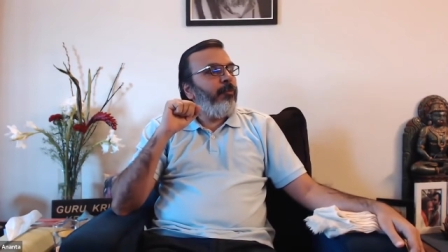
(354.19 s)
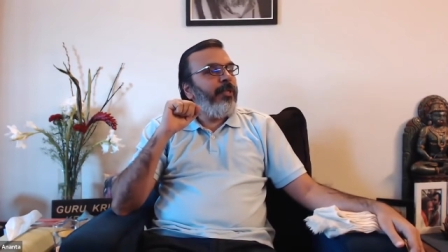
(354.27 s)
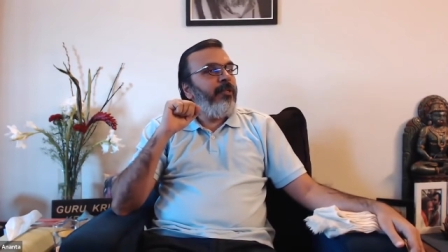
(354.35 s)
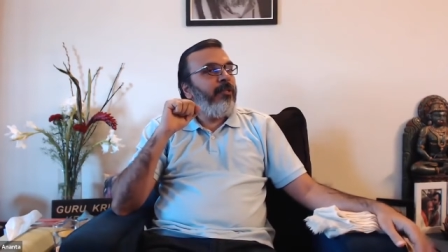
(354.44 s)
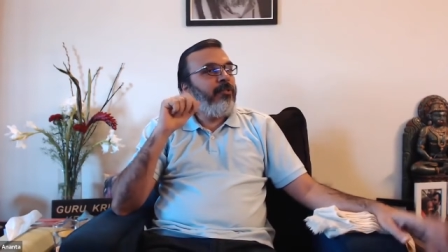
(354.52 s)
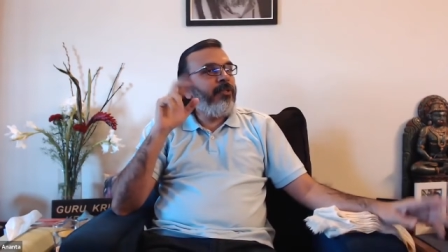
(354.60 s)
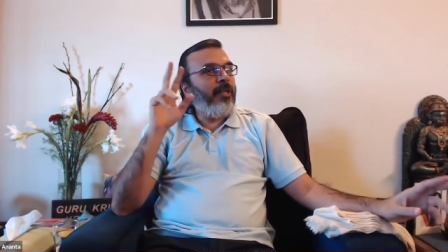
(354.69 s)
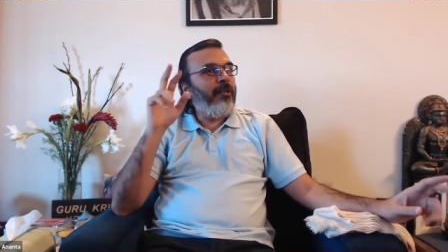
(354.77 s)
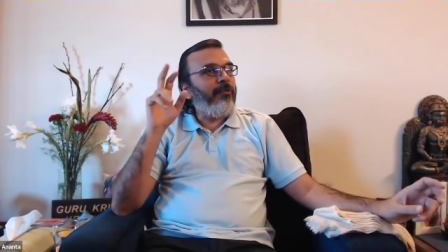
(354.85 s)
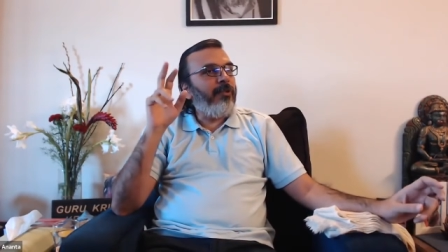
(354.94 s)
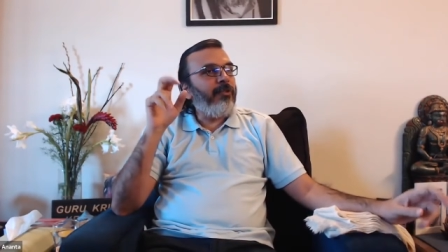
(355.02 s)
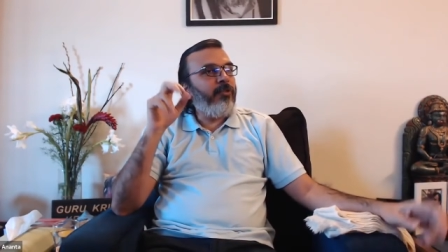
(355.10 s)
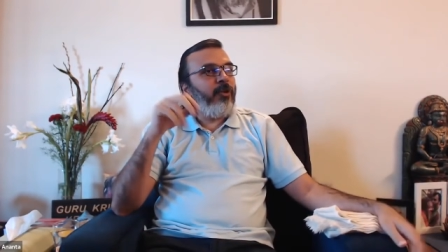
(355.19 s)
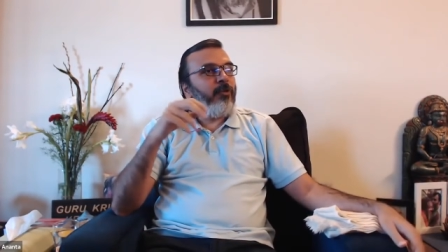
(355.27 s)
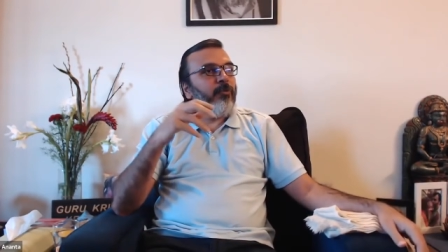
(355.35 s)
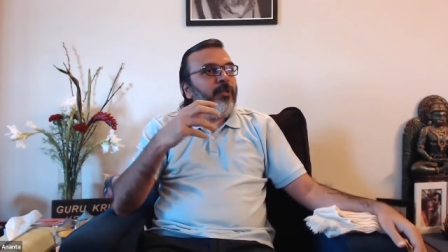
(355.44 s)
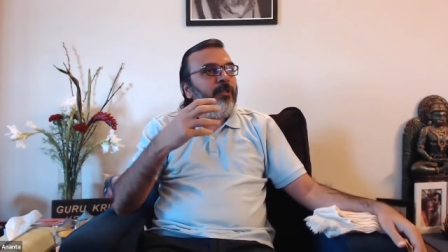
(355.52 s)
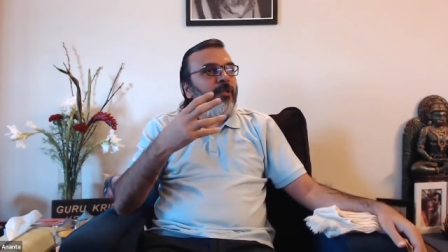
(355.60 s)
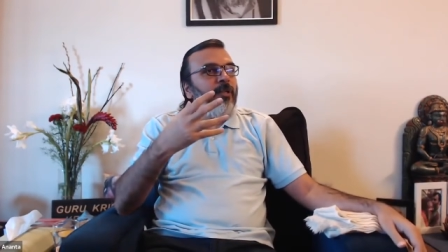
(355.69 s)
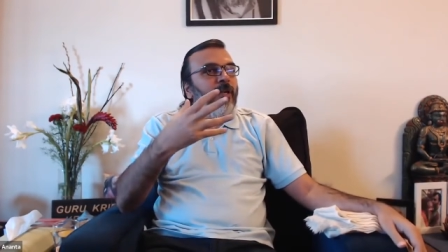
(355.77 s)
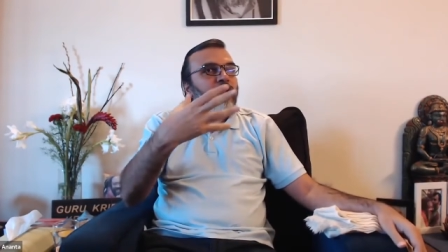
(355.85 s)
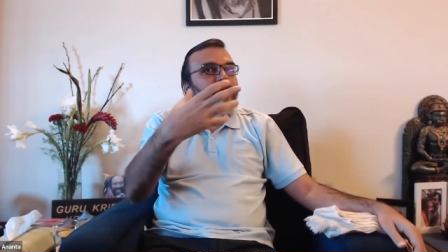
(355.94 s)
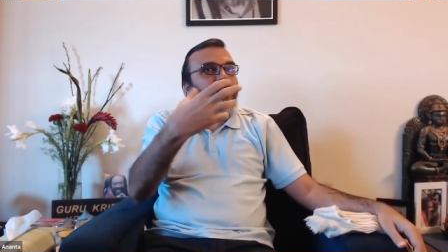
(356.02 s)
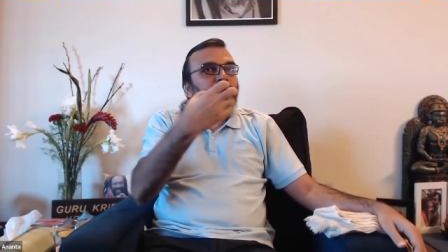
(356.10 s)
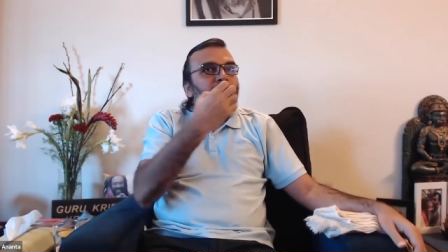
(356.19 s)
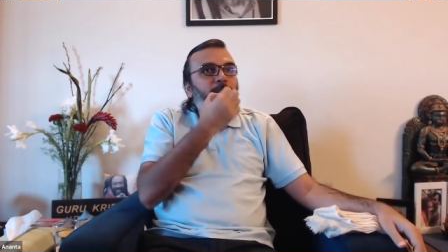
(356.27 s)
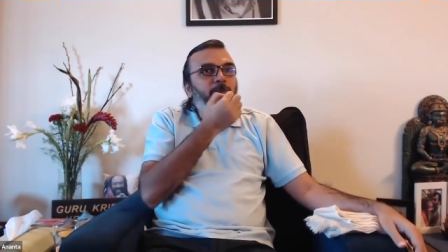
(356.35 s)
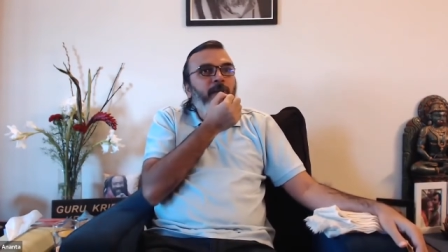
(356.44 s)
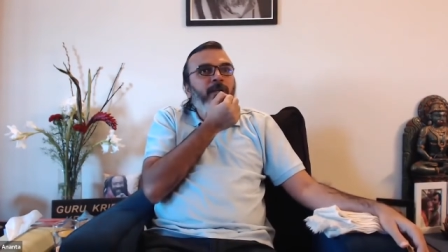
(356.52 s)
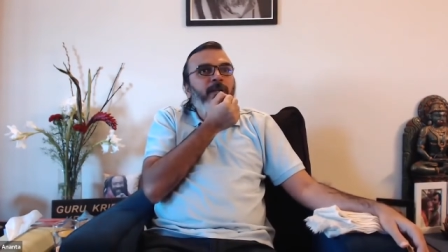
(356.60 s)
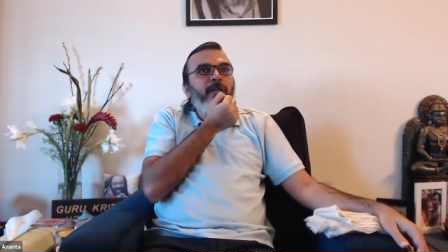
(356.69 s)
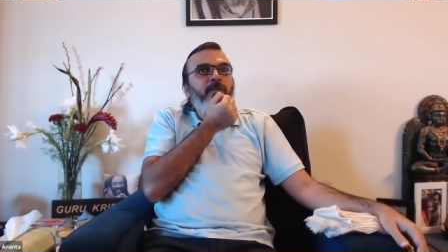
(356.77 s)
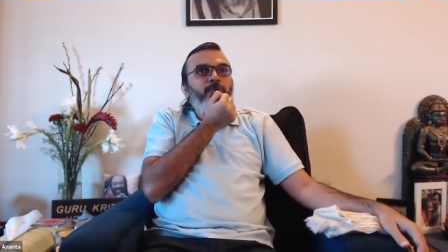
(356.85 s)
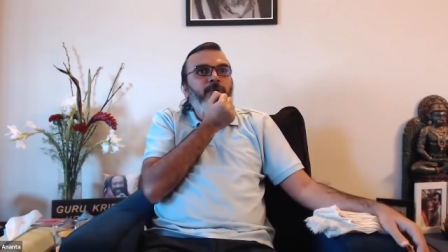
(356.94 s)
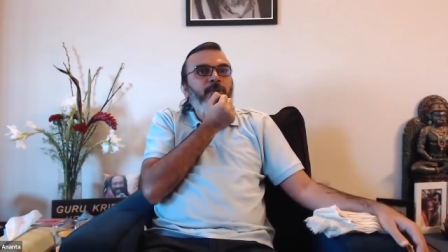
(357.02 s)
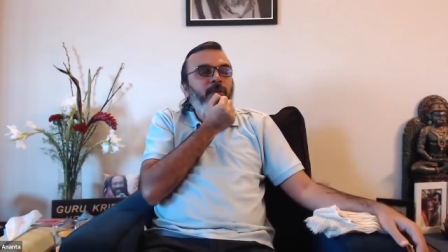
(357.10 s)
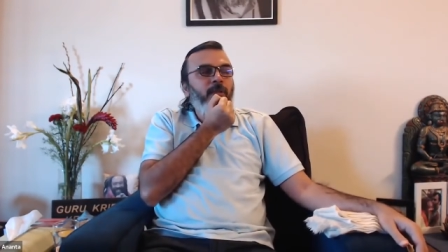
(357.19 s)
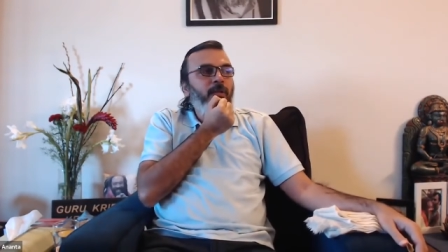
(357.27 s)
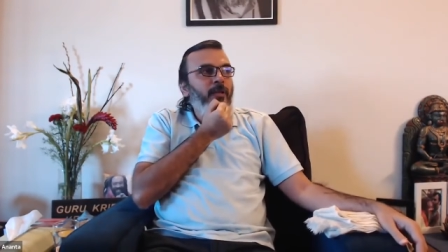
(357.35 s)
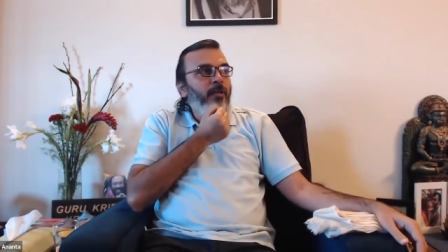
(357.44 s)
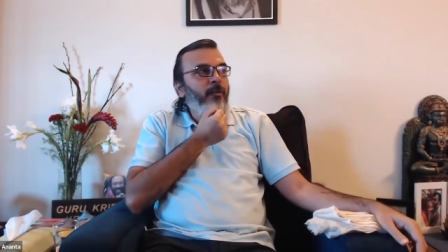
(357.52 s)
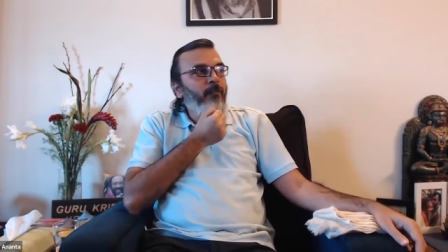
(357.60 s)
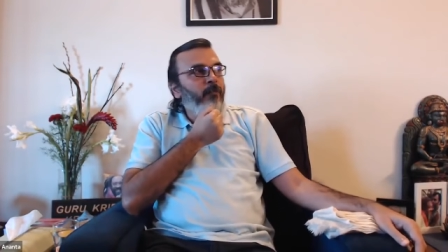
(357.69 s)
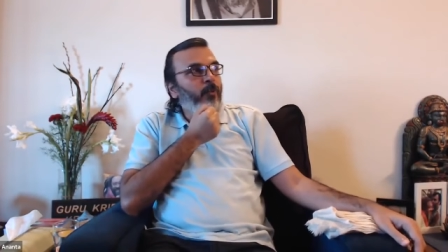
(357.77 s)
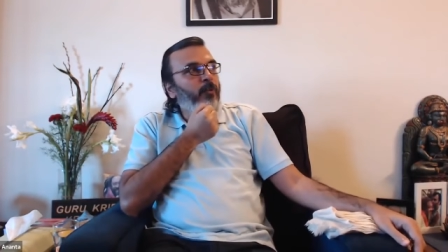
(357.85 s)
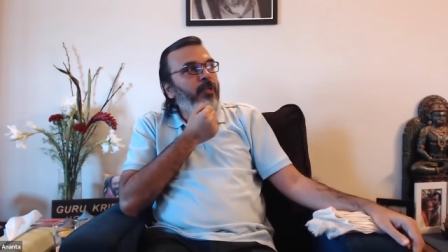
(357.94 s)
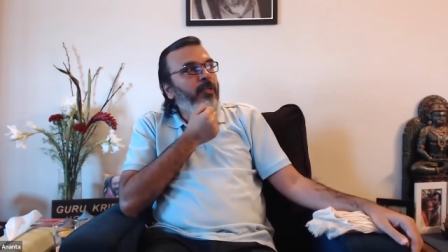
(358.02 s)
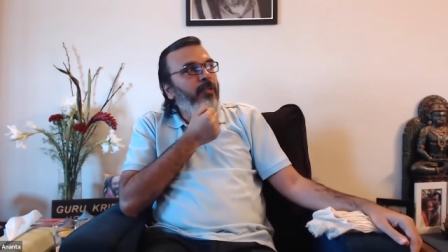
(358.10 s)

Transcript: the self does not mean that I have to keep my attention only